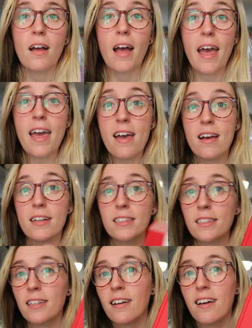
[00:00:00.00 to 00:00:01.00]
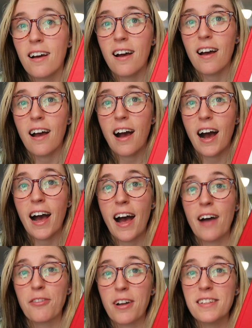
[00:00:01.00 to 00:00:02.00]
And I
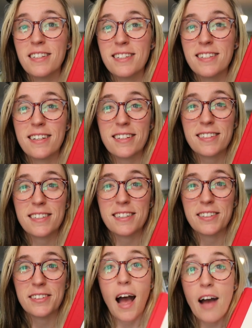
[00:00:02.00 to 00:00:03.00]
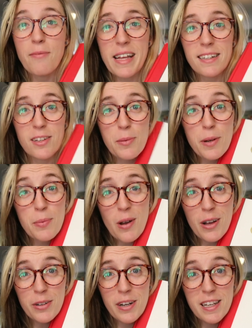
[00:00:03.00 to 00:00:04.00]
have Crescent City still. I've made a little bit of
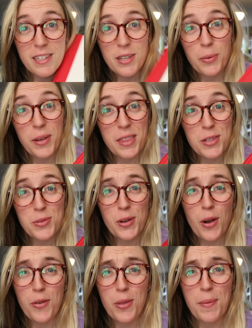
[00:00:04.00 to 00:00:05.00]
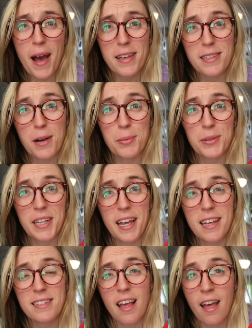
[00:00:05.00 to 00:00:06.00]
progress with this one over the past couple
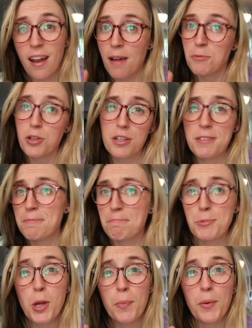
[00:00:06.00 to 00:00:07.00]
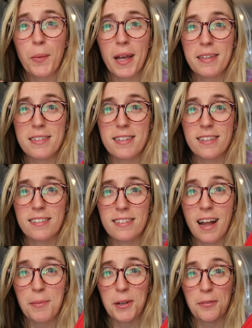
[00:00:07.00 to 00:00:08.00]
days, and I'm just chipping away still,
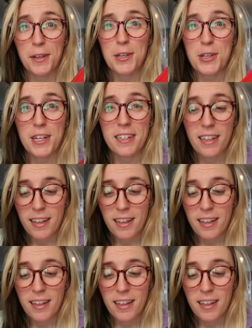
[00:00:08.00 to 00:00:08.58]
and I'm going to finish it